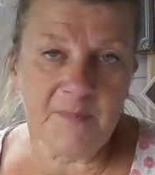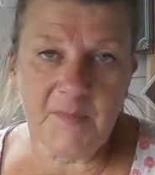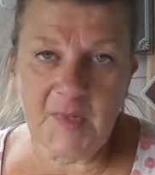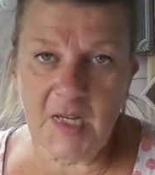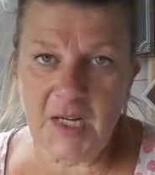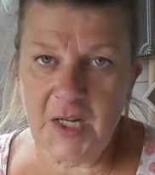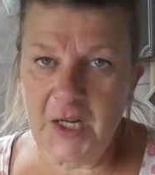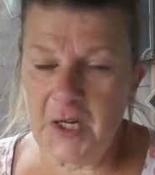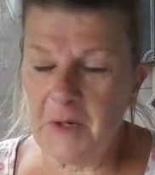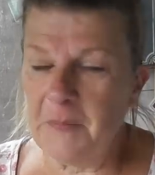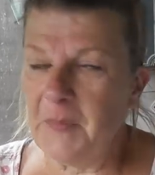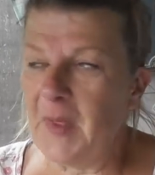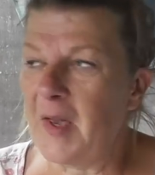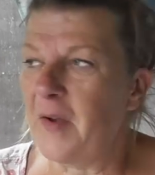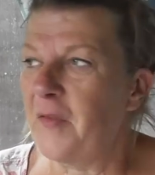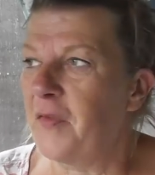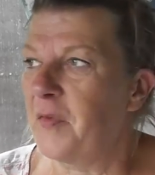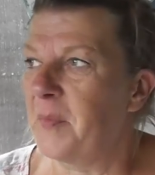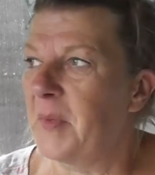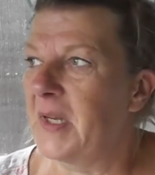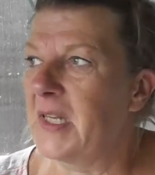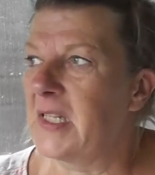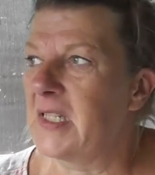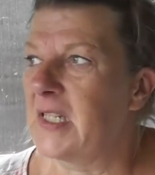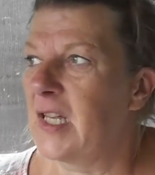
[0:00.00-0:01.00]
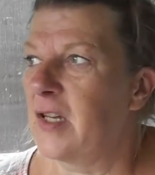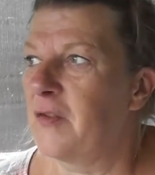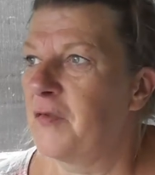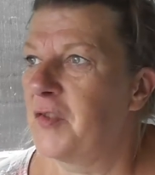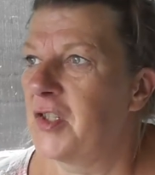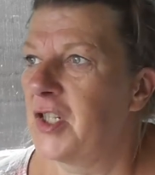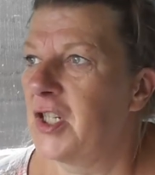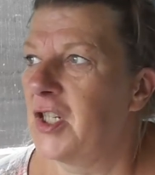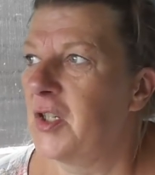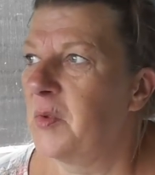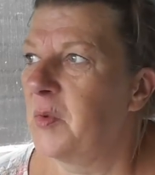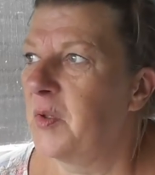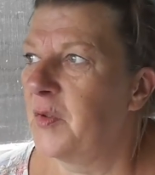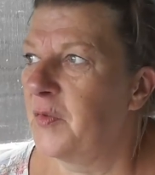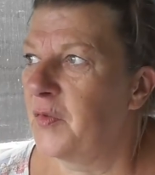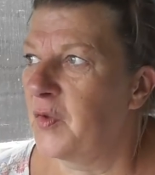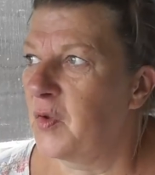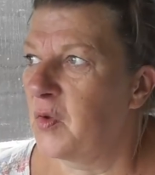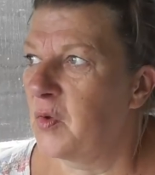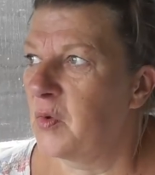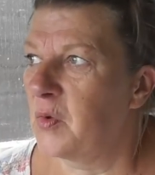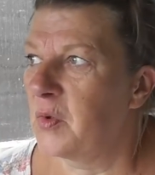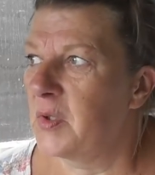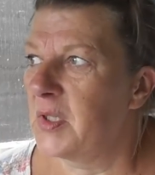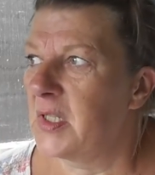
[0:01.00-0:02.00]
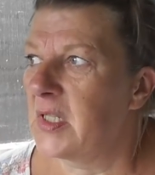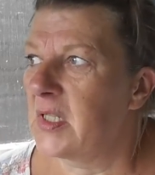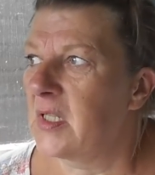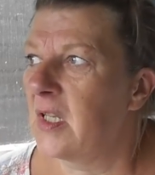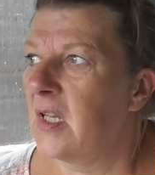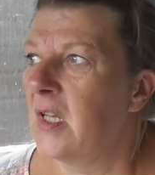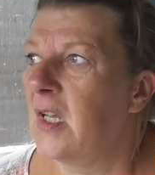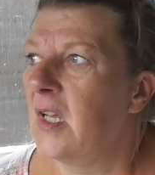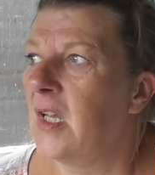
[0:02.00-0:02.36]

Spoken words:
I hope that for myself too, of course.